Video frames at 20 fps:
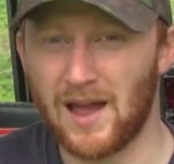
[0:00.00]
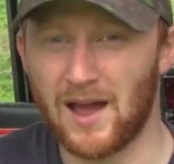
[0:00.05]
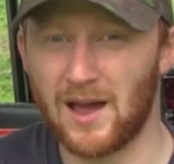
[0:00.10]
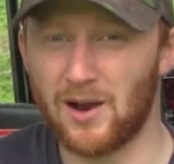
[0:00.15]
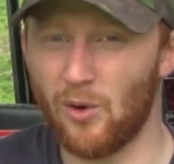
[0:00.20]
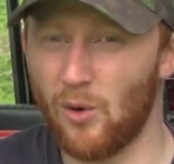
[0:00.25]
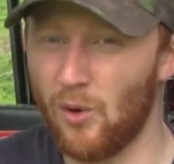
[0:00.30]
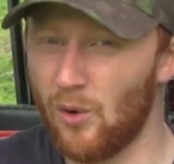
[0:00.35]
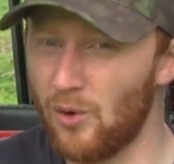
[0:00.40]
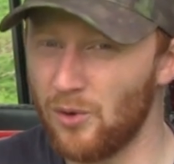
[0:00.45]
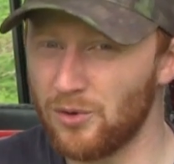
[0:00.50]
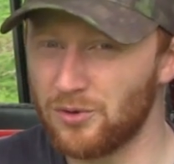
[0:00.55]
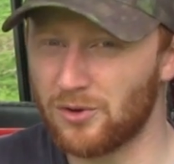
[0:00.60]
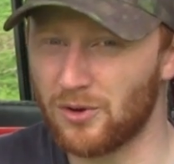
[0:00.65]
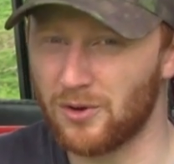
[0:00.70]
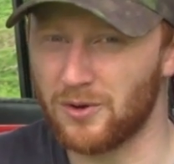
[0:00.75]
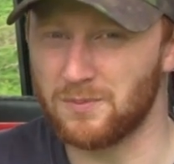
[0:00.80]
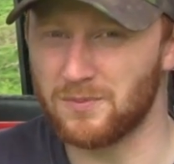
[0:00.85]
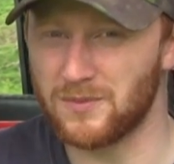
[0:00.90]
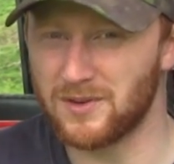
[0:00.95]
and
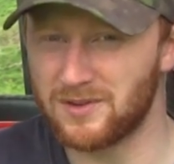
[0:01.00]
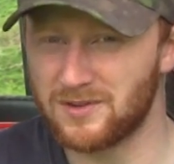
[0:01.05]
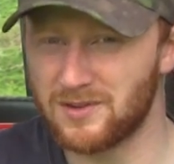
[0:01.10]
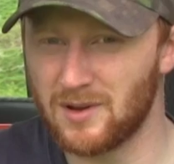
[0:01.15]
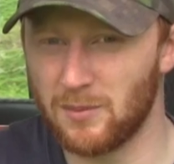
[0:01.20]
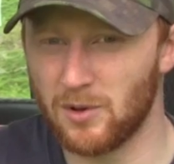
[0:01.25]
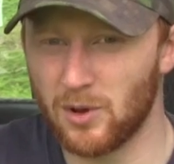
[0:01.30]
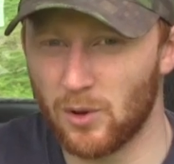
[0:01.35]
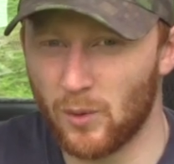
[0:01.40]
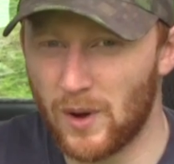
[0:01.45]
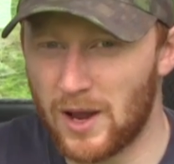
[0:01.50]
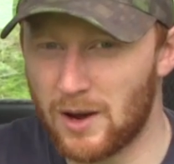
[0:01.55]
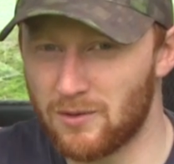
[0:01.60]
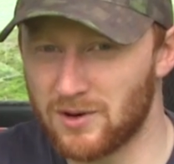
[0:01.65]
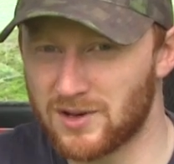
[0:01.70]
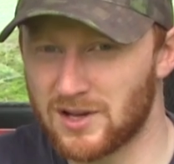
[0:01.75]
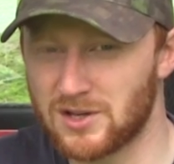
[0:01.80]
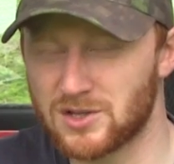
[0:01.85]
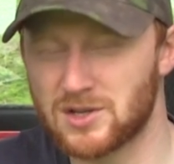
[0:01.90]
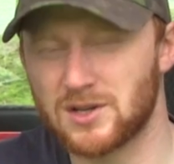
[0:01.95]
also similar weight
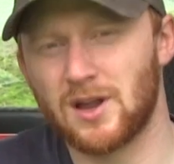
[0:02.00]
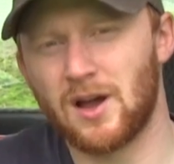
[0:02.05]
retention.